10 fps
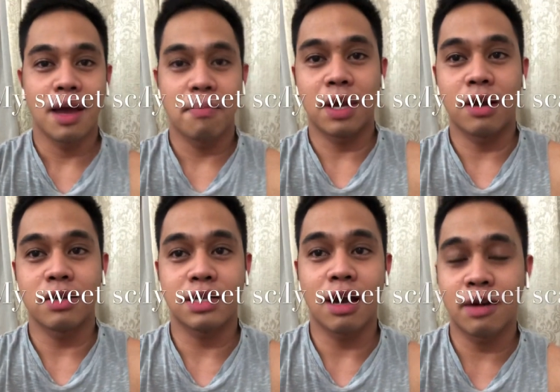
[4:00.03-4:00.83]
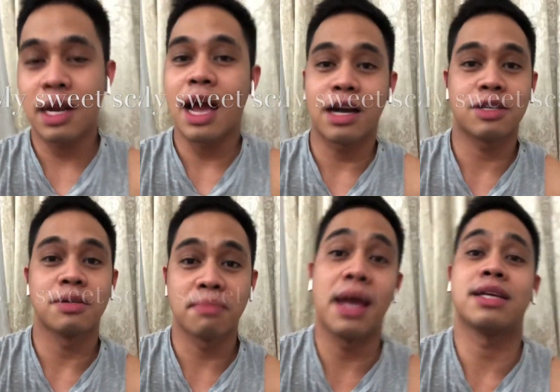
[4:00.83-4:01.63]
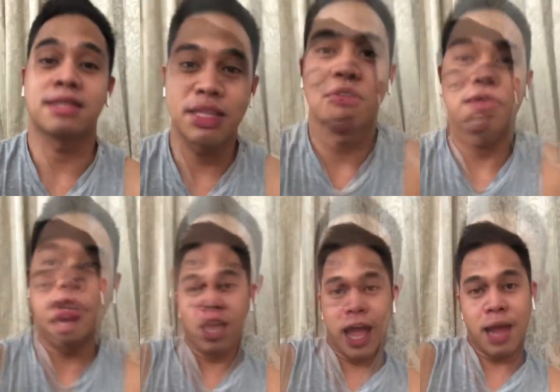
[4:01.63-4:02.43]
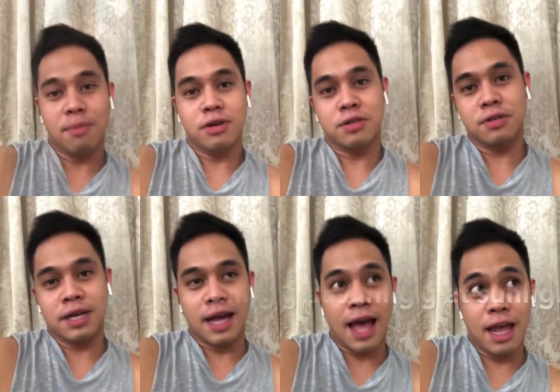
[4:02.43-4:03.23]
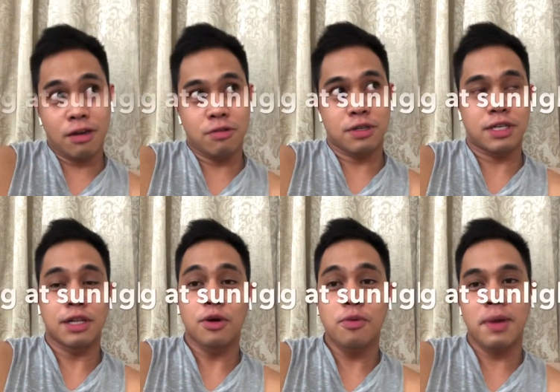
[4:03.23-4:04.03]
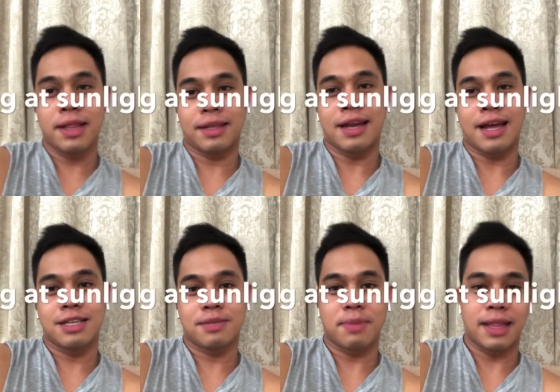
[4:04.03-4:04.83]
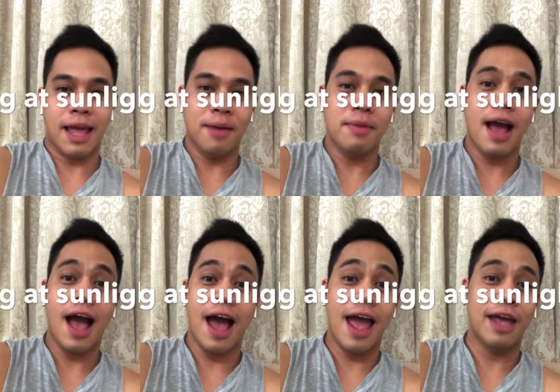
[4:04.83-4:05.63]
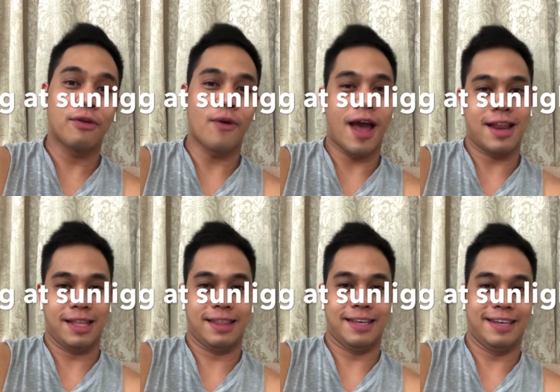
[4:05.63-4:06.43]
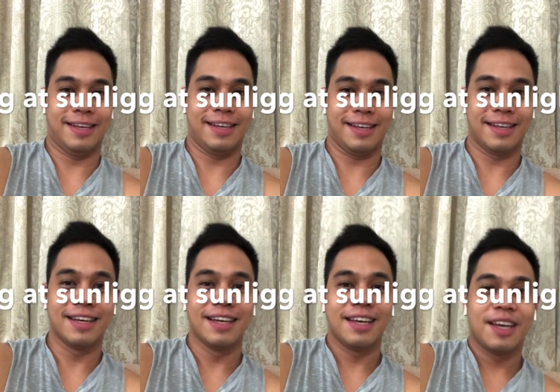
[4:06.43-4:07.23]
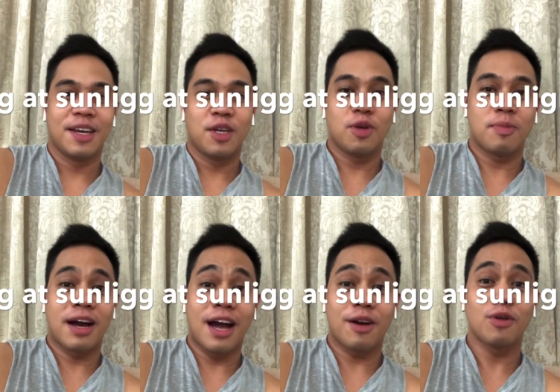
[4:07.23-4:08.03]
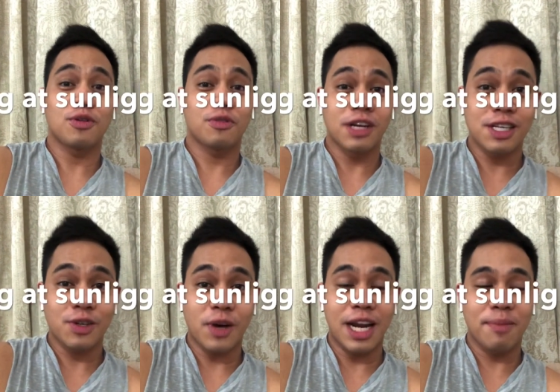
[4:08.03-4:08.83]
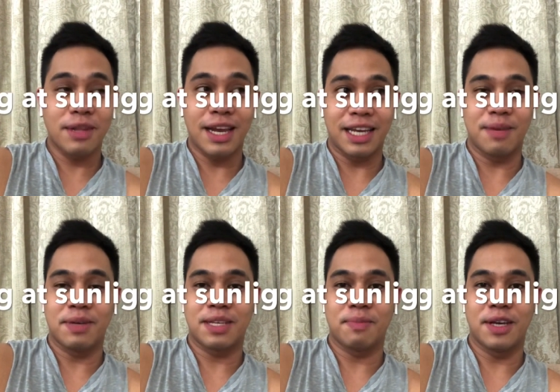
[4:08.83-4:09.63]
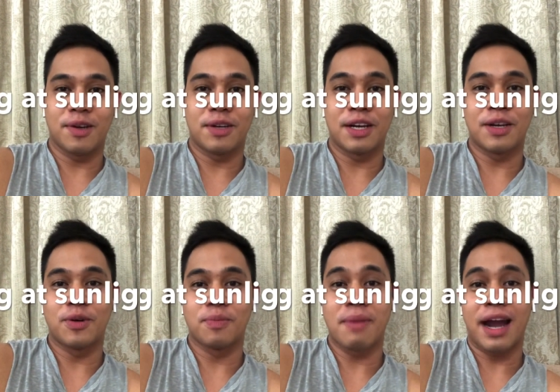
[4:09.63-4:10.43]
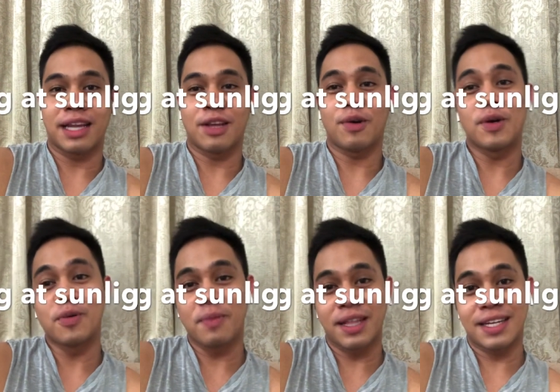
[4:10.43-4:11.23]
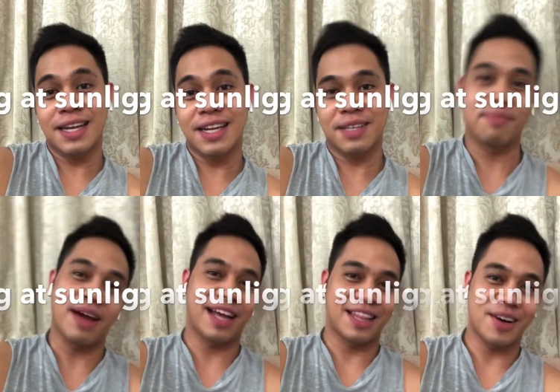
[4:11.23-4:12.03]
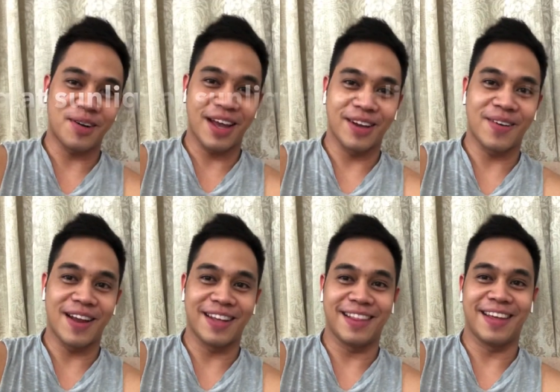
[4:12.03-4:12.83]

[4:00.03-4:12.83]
because our reaction makes the difference. I'm also a guy who is a low maintenance, but I am high quality. Yung mga close friends ko, alam nila yung ibig sabihin ko ng low. Bakit ako low maintenance? Bakit ako high quality?